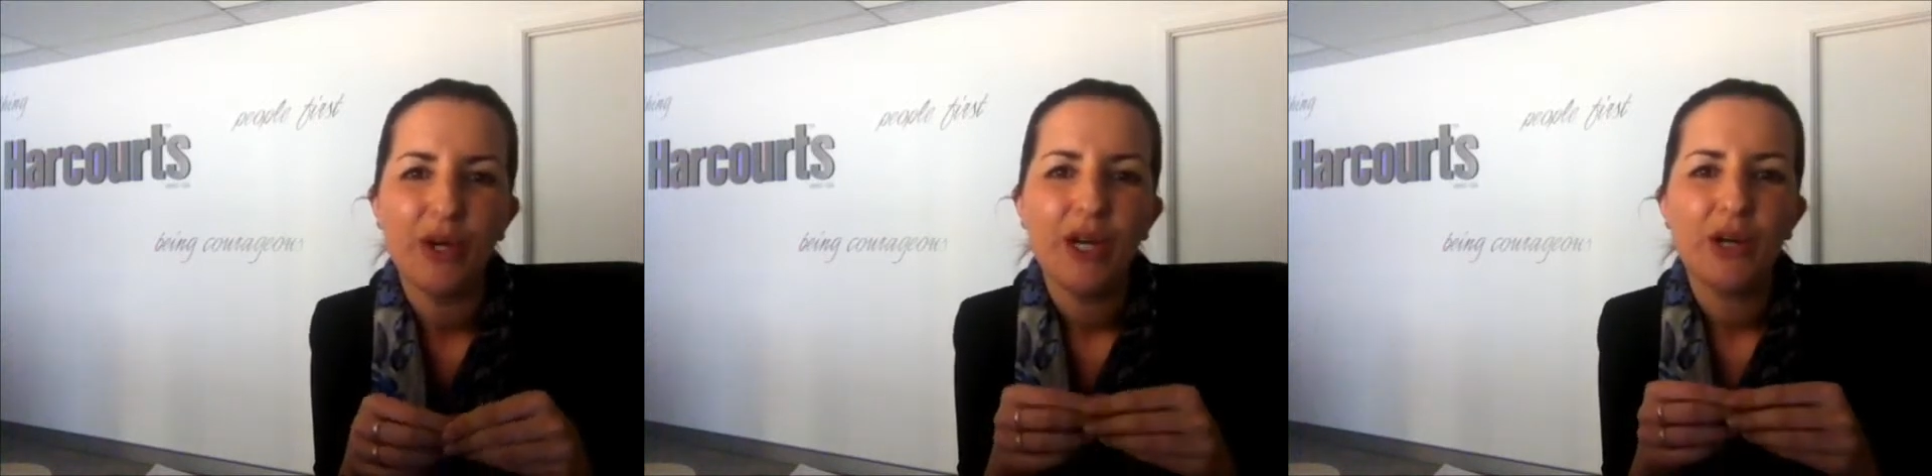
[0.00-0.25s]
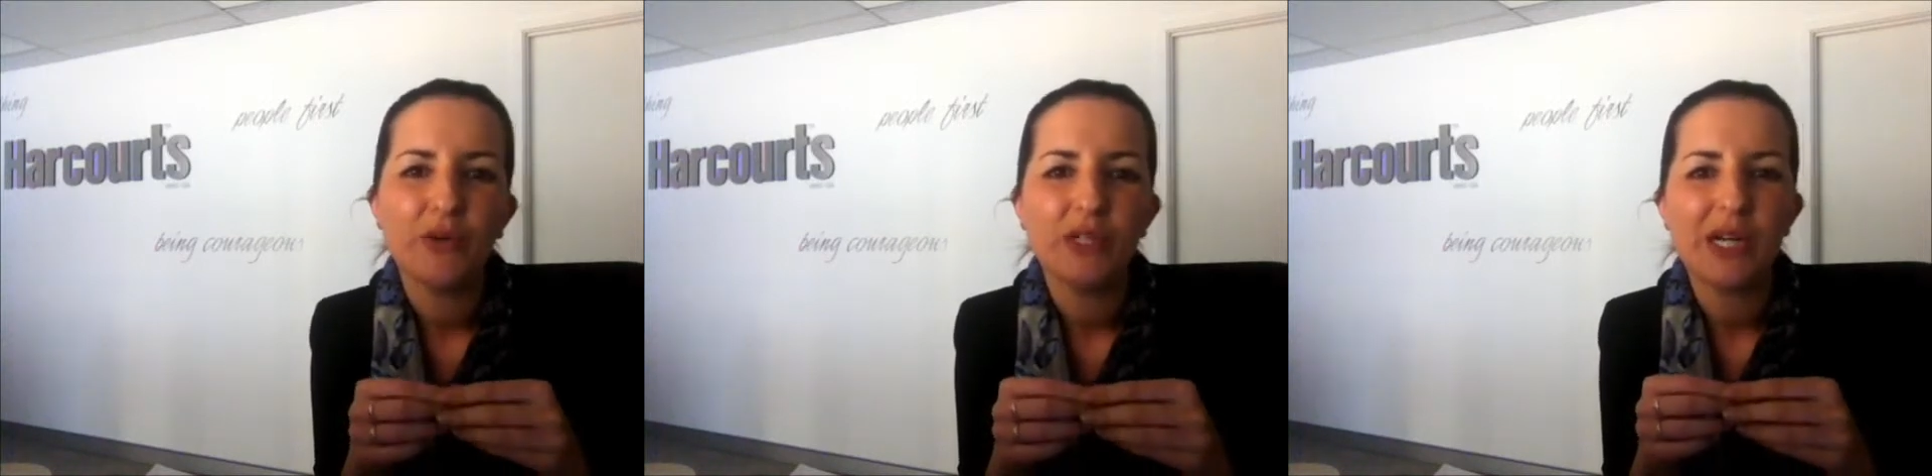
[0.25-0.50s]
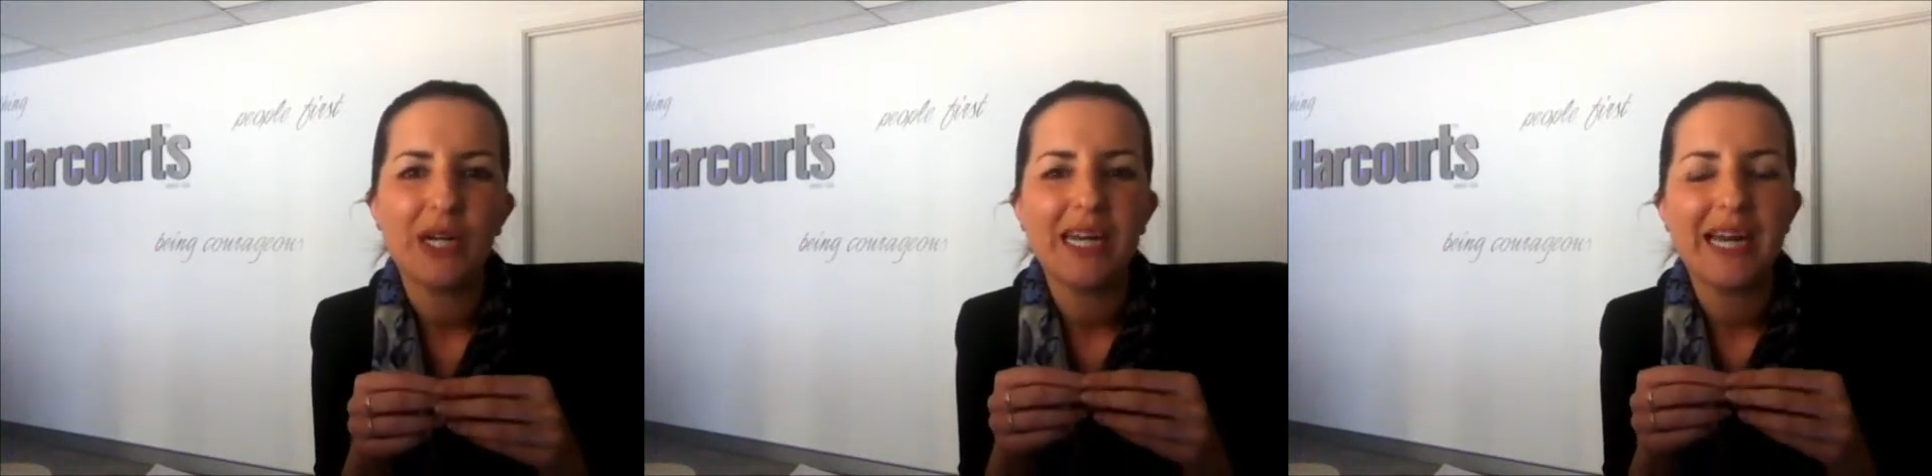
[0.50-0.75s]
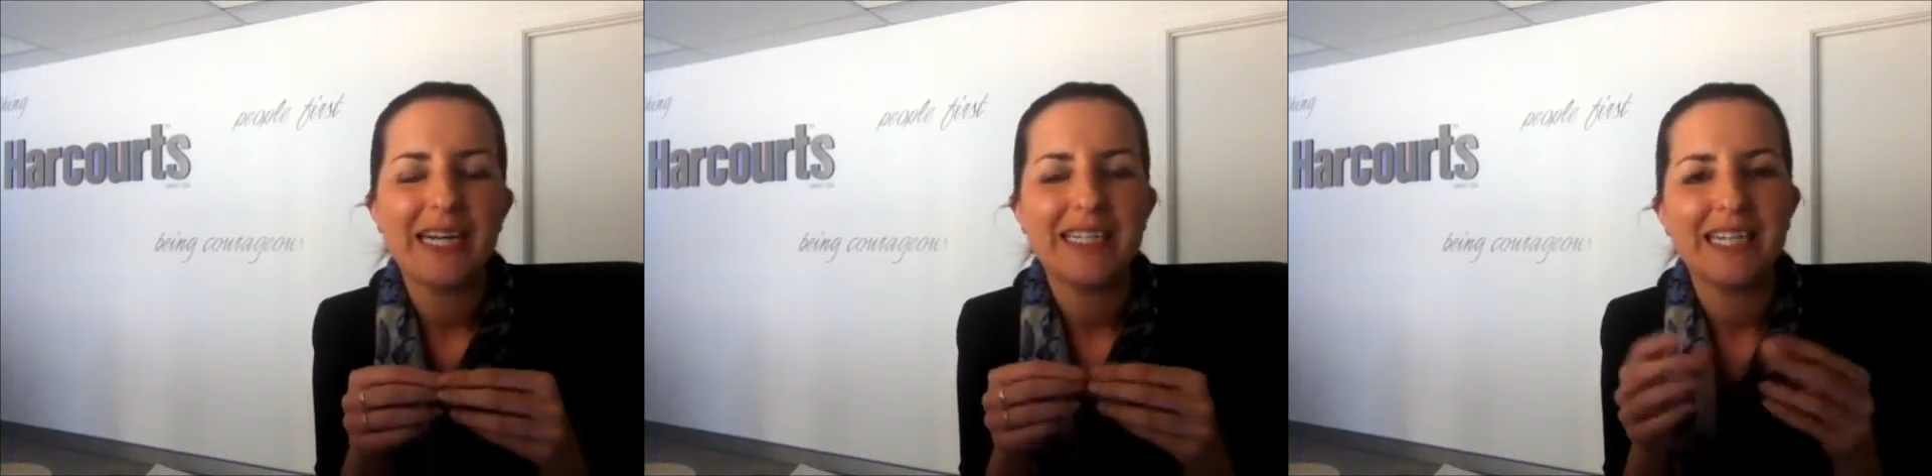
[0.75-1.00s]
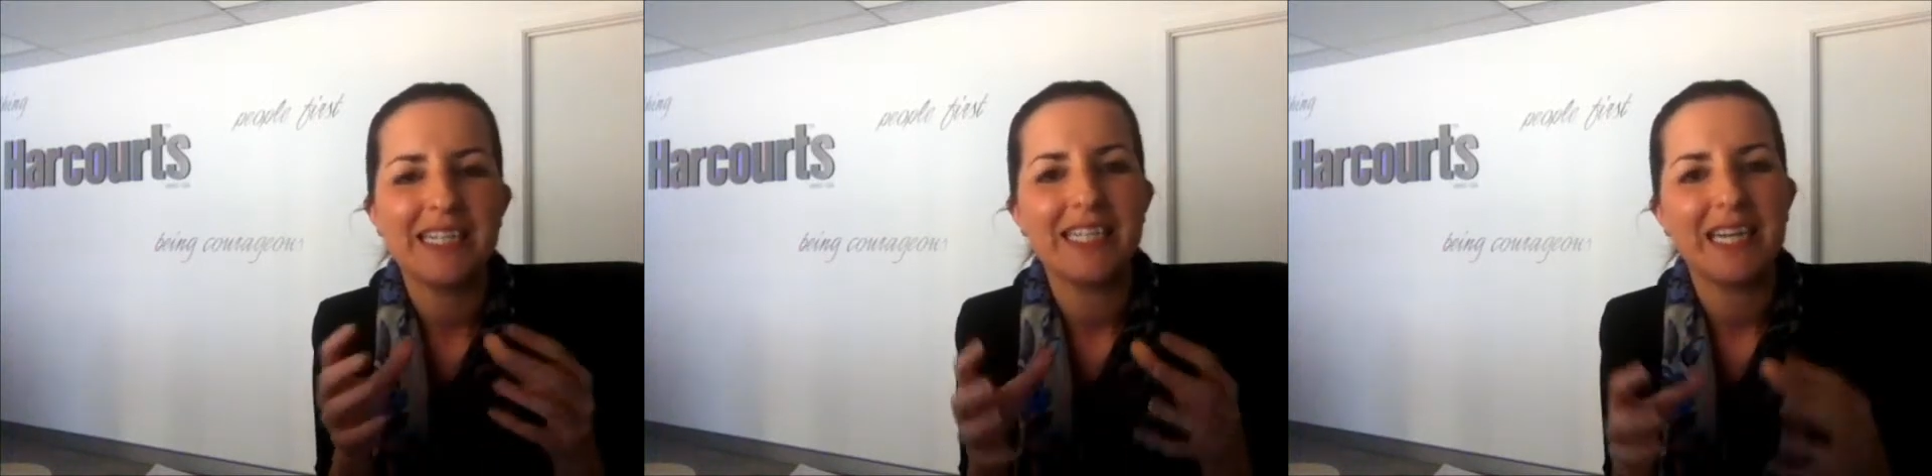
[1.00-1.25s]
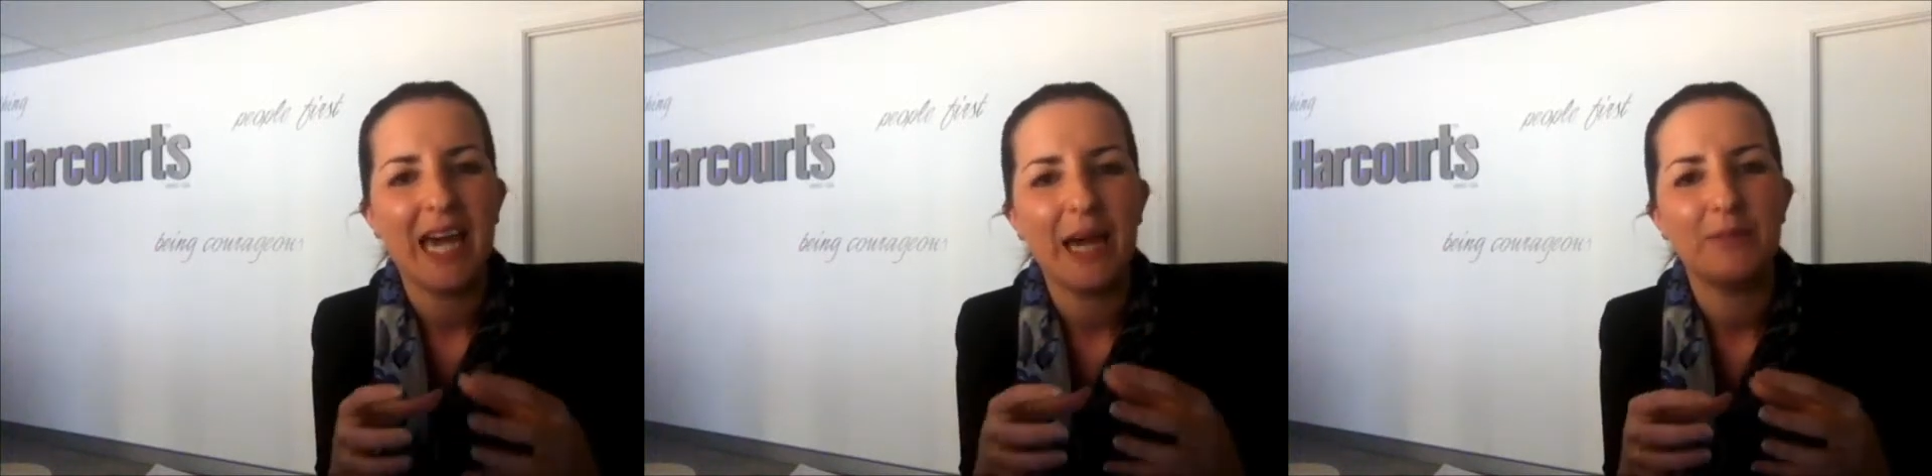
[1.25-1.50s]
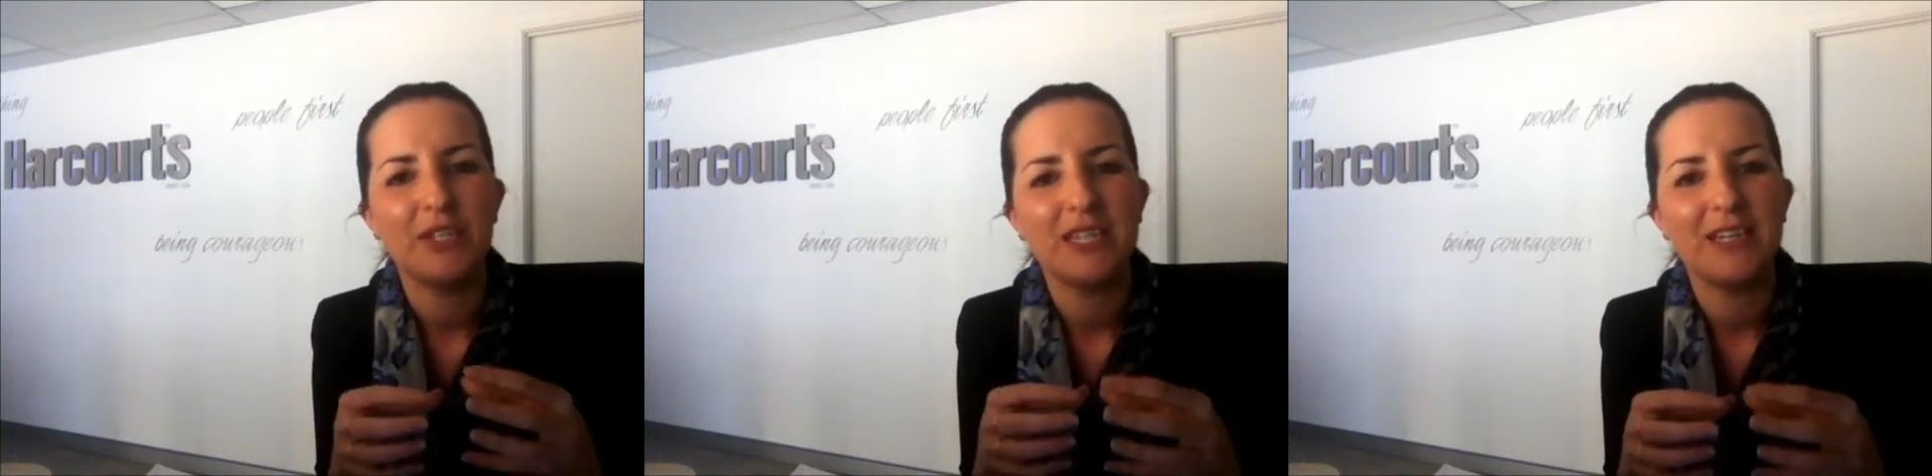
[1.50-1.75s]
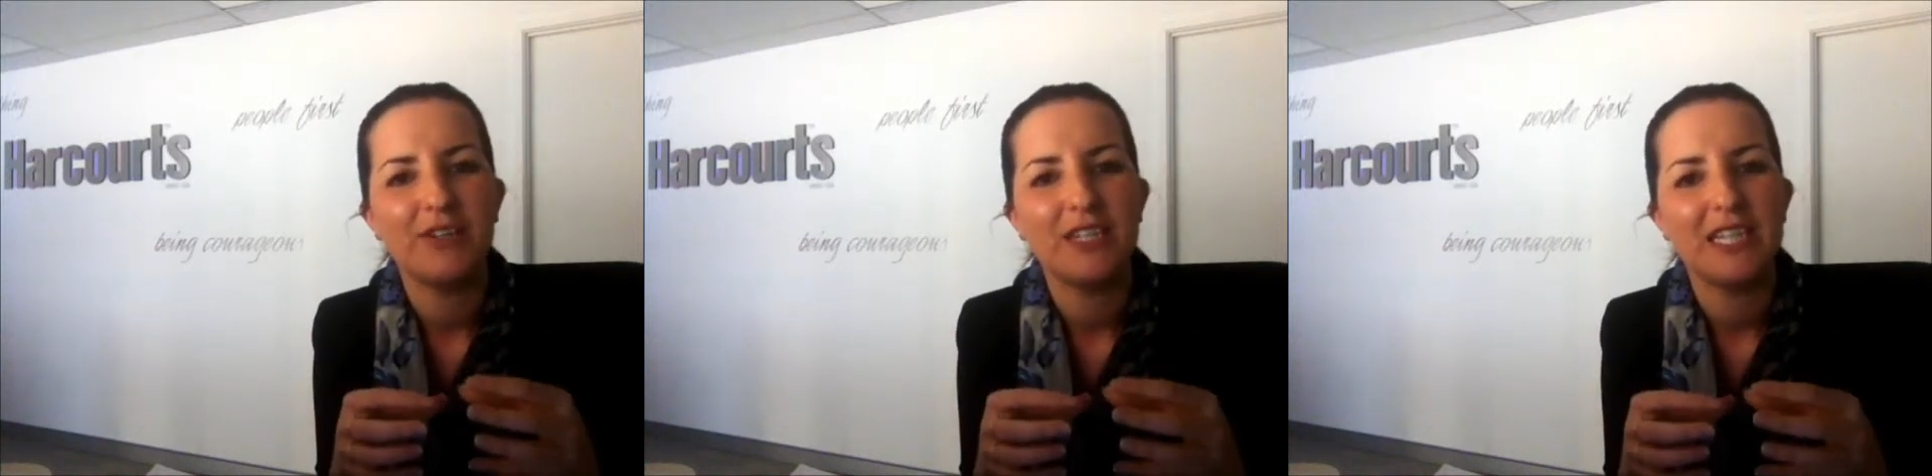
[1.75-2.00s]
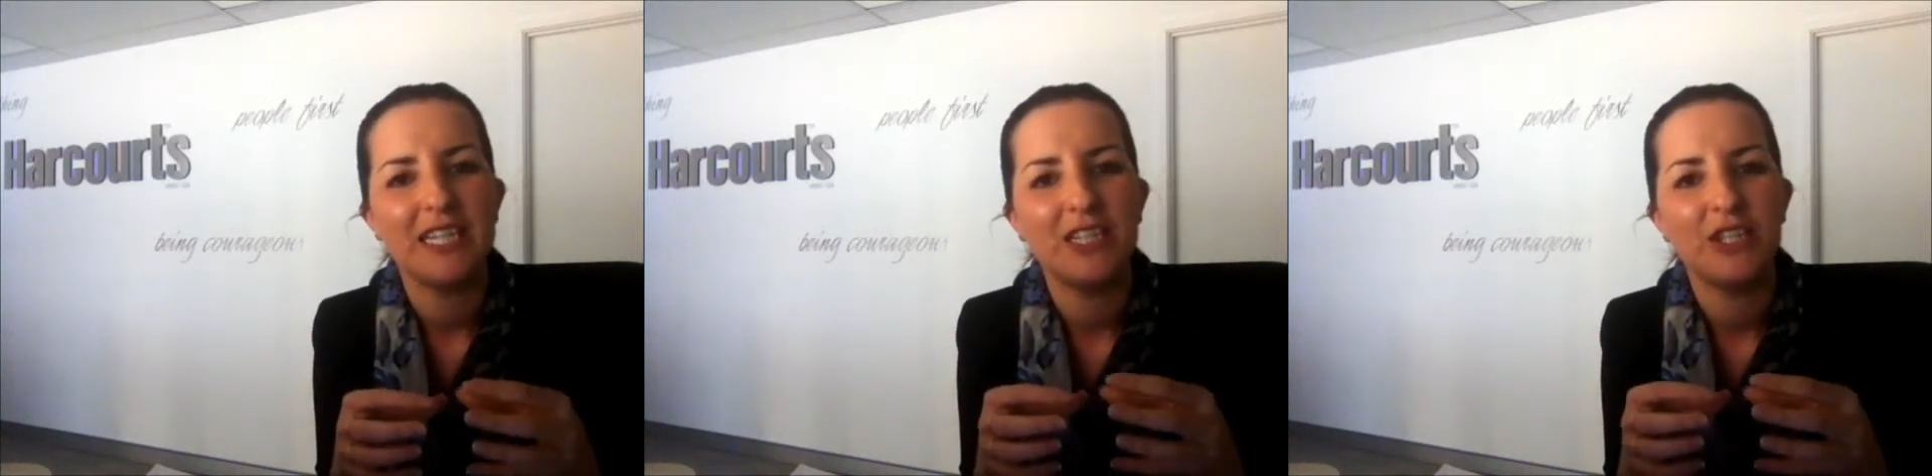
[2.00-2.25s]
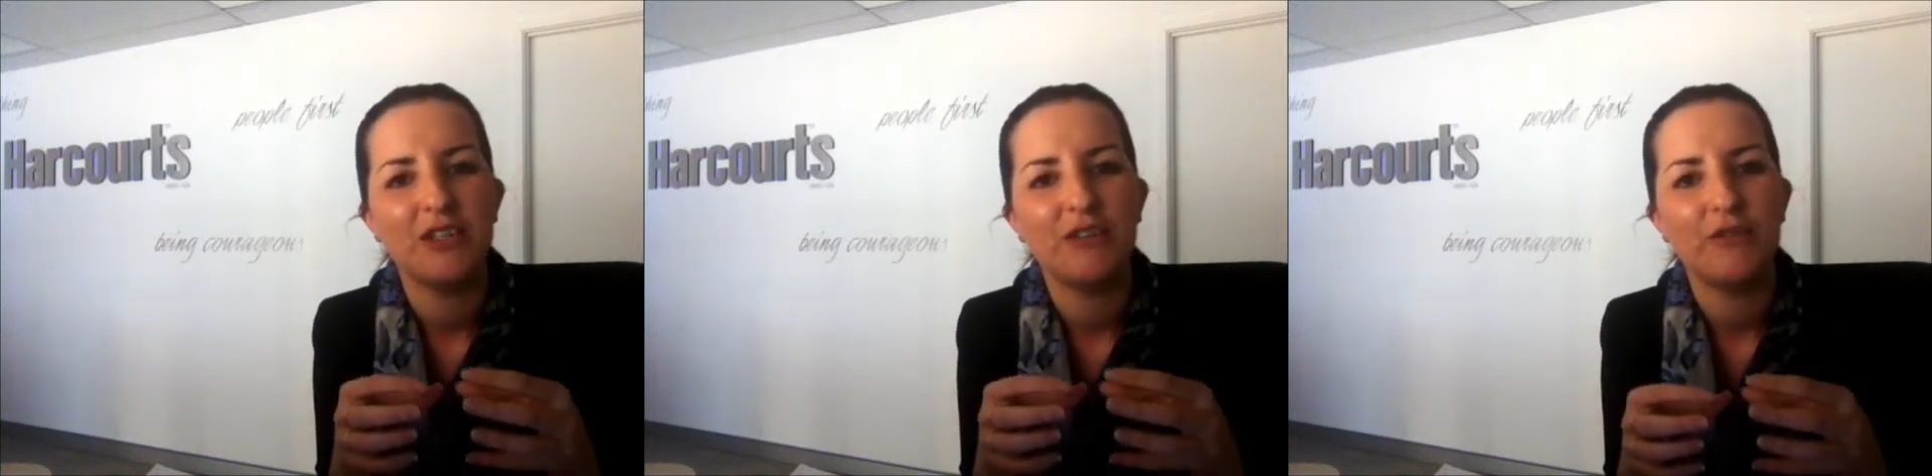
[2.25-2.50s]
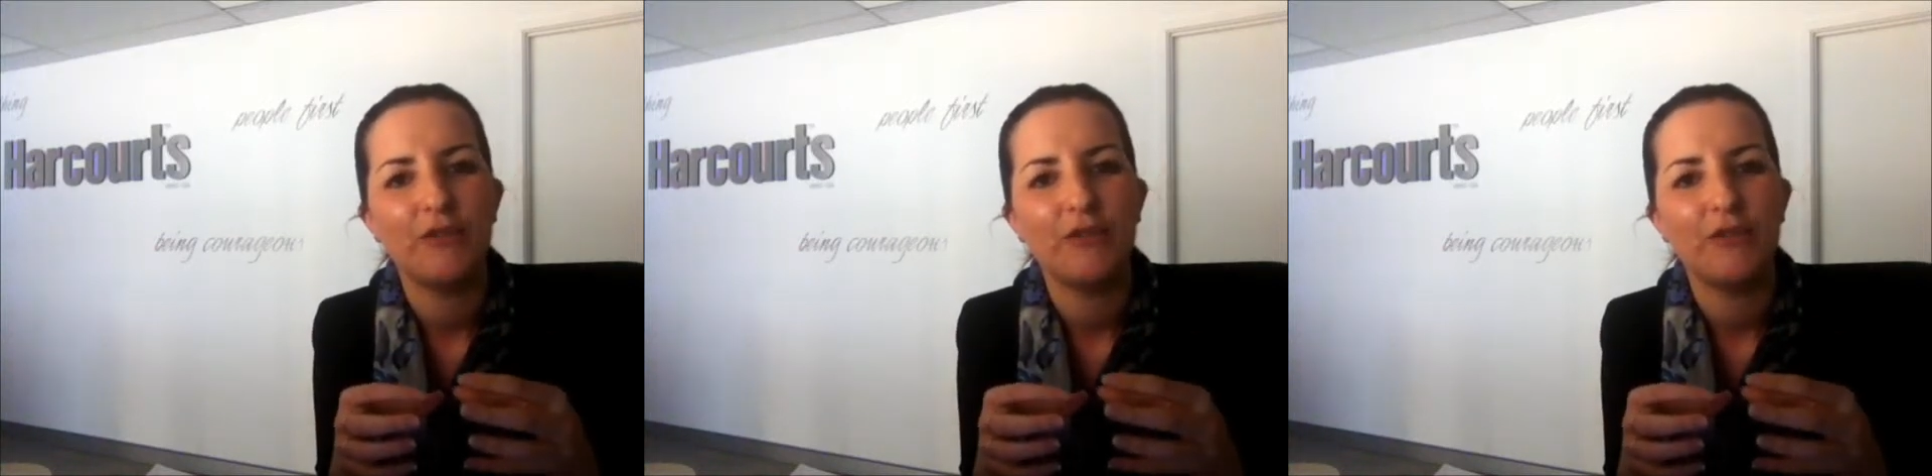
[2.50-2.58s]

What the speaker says: It also allows us to capture their attention